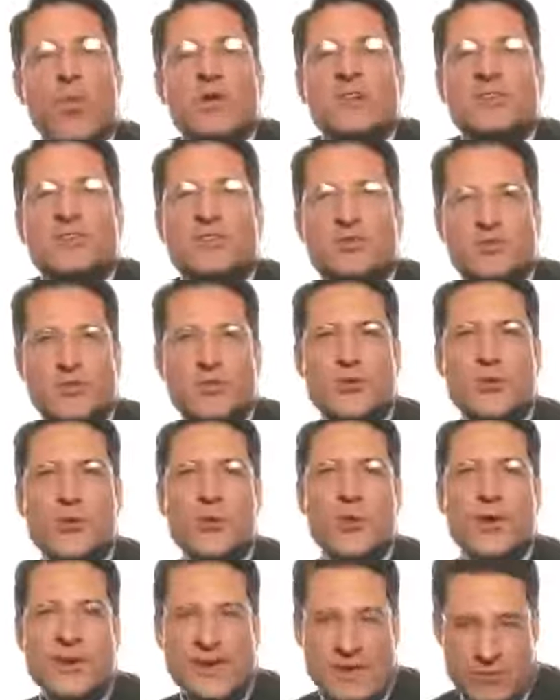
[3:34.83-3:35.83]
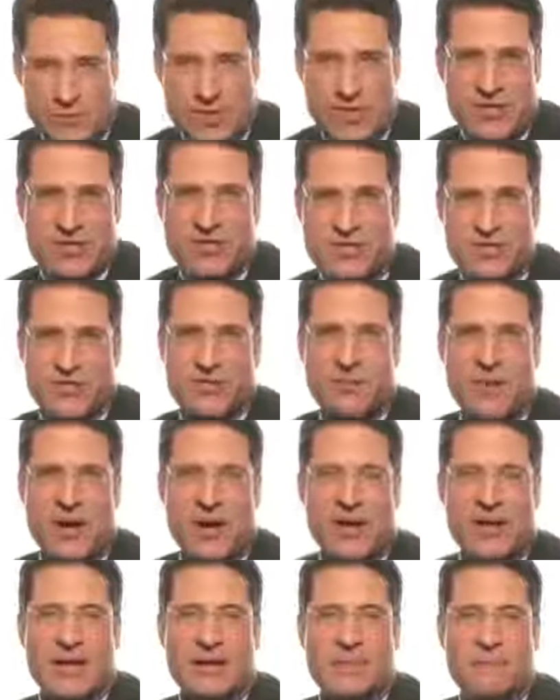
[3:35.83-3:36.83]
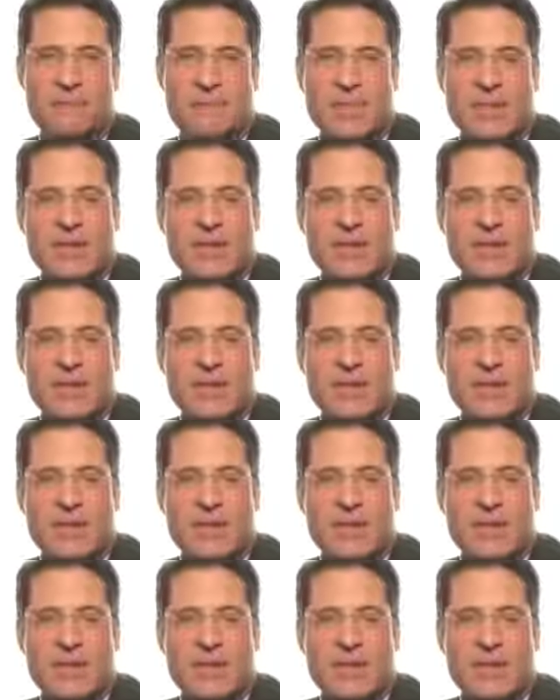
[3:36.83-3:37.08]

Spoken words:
What does it do when it reaches the body?